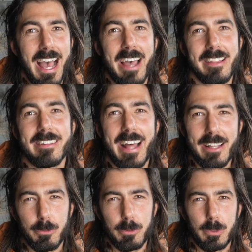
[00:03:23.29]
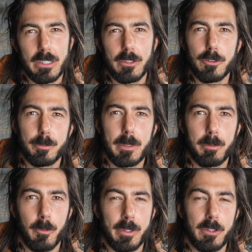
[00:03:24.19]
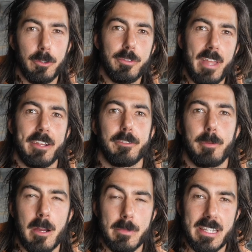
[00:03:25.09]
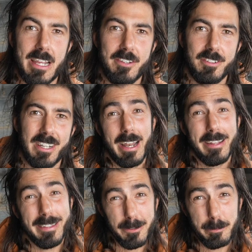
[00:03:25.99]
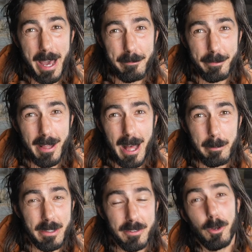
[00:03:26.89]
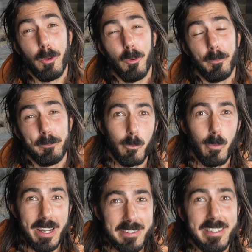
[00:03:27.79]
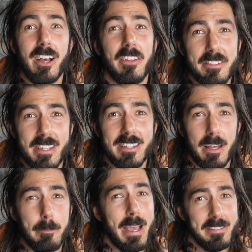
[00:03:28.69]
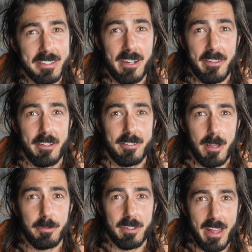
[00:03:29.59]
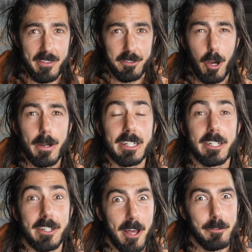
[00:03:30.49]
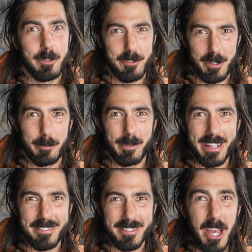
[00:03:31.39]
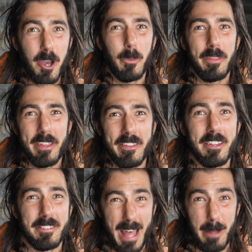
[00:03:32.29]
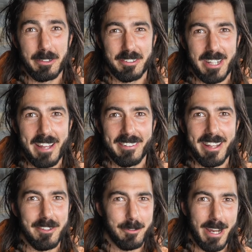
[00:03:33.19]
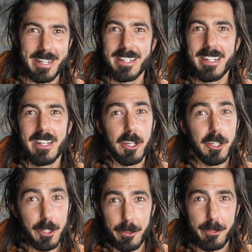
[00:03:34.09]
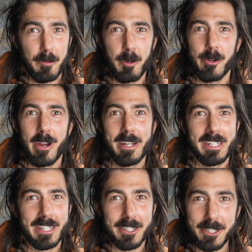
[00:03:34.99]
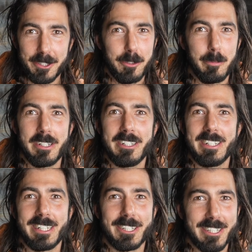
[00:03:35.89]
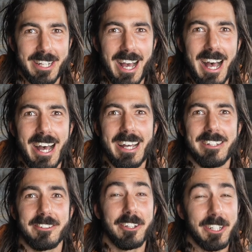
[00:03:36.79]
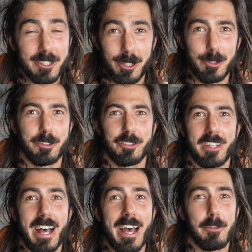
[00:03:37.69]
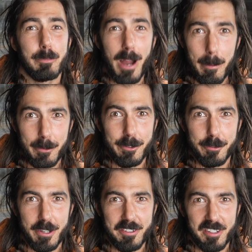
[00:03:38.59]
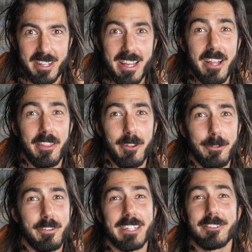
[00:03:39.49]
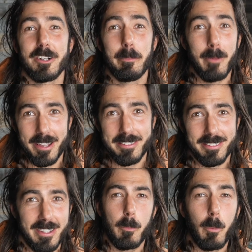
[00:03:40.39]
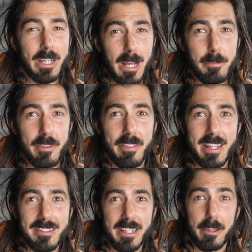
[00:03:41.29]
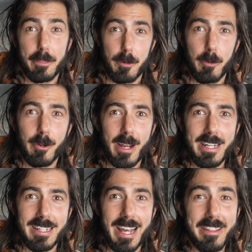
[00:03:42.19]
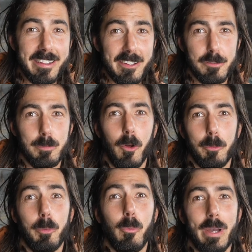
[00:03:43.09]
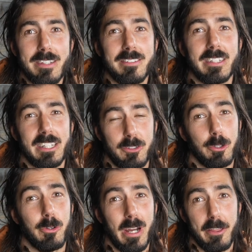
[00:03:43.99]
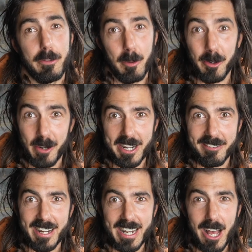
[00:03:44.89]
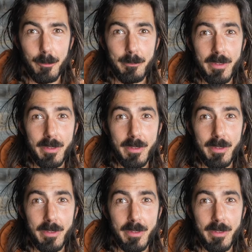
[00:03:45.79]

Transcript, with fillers: I think that's when we lose people, and we lose that experimentation, and I think it's bad for the hobby as a whole. When I say all these things, I'm basing it on the assumption that there's already good husbandry in place within the established guidelines, right? Good thermal gradient, good humidity, good hides, good enclosure size, proper nutrition. Those things are a must. But when it comes to things like thermal gradient, I think there's multiple ways to get to a great thermal gradient right now.